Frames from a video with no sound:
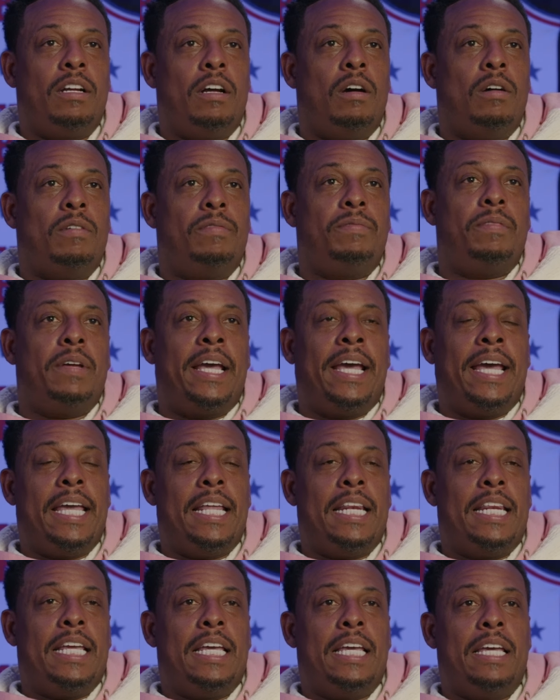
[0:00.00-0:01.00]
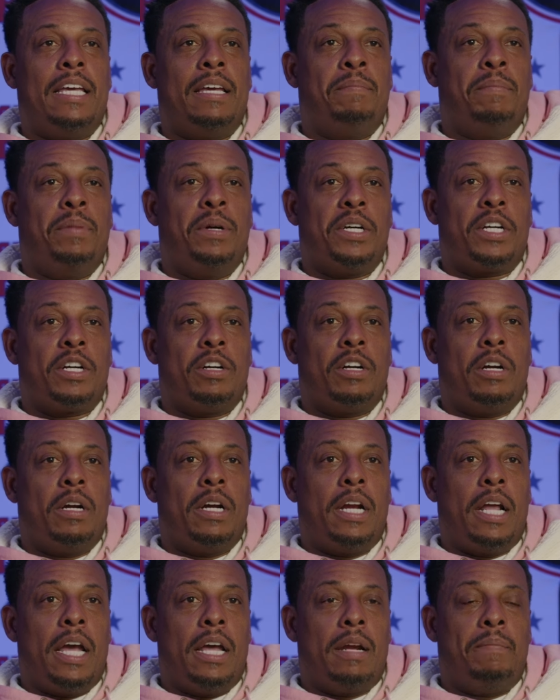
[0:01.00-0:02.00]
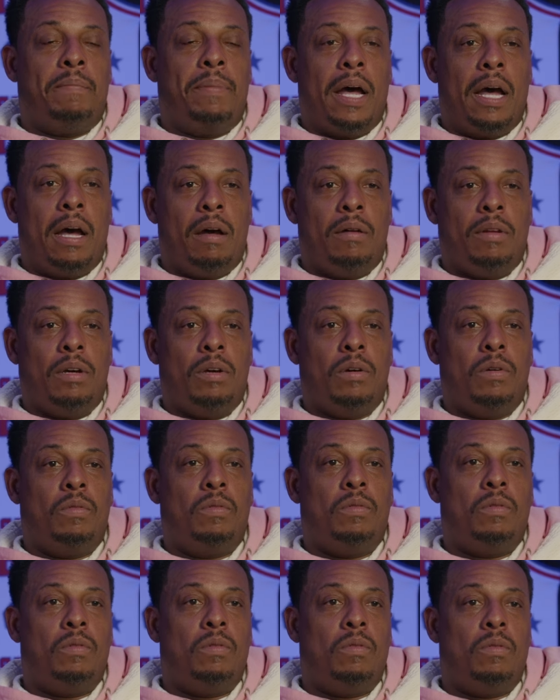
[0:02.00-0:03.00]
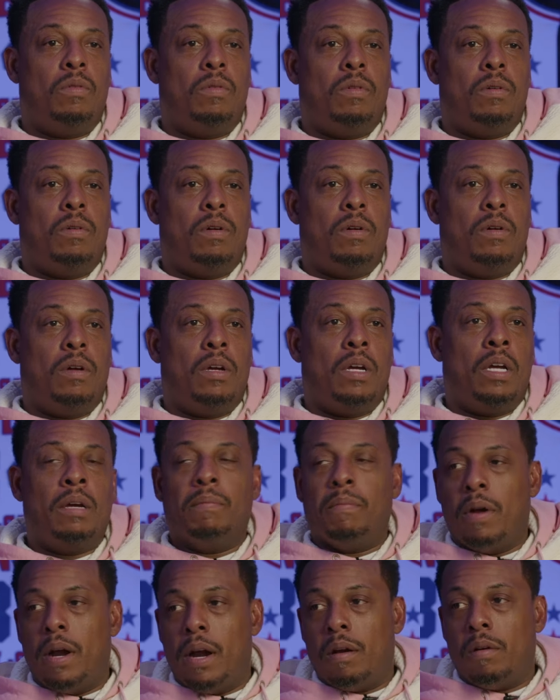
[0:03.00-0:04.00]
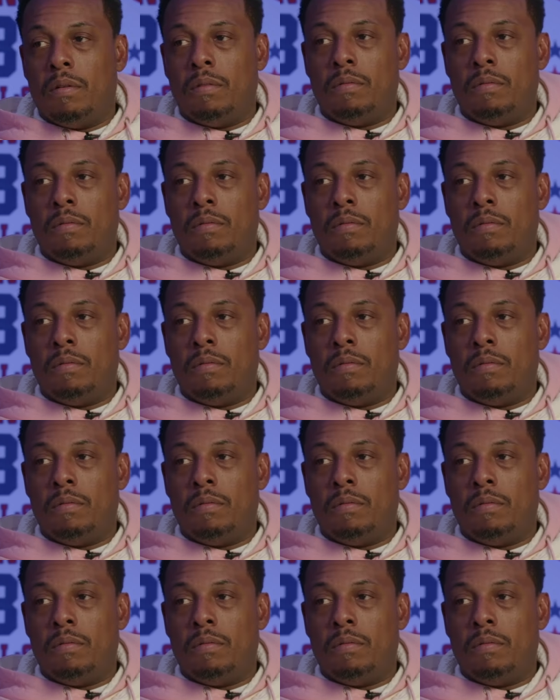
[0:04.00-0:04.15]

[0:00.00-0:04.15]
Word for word: off AD and Booker and adding Paolo and Brown.